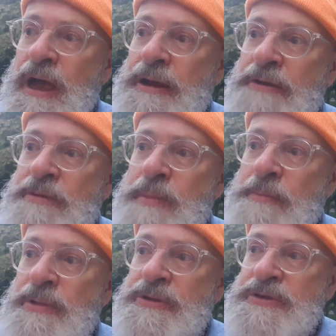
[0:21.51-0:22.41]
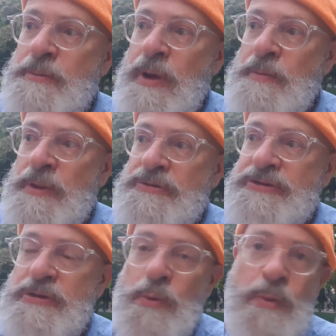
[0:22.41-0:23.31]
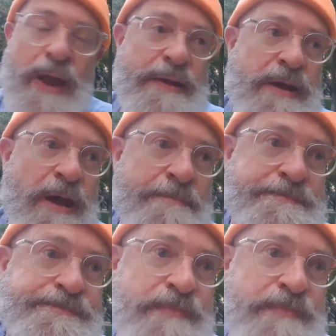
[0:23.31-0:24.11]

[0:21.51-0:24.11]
And I remember there's a moment when I